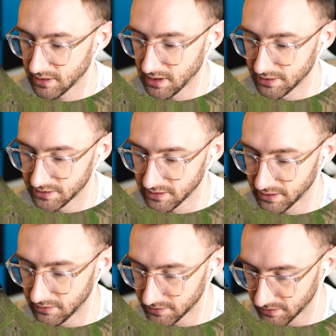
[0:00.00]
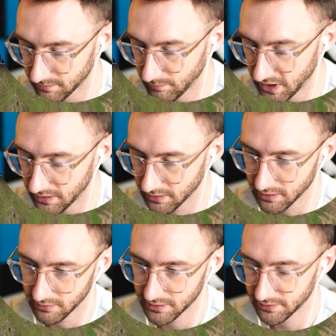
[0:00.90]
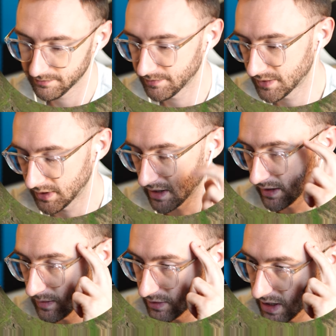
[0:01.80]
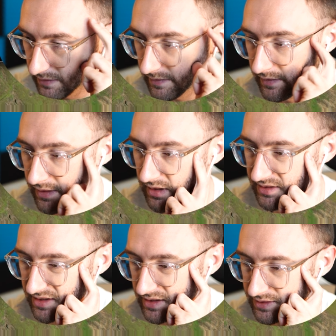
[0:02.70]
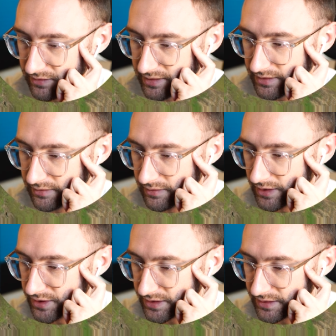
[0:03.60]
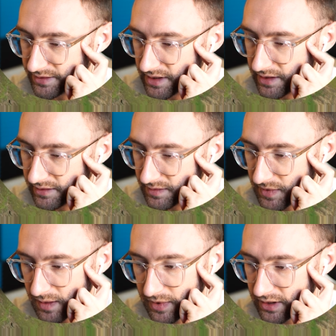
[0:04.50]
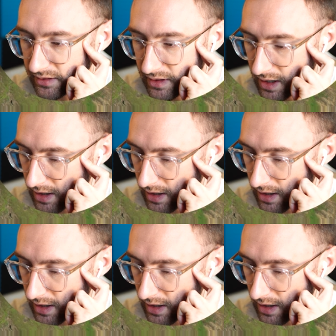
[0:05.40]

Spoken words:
I just like using Media Encoder to kind of keep track of everything. It's easier to adjust your settings, in my opinion.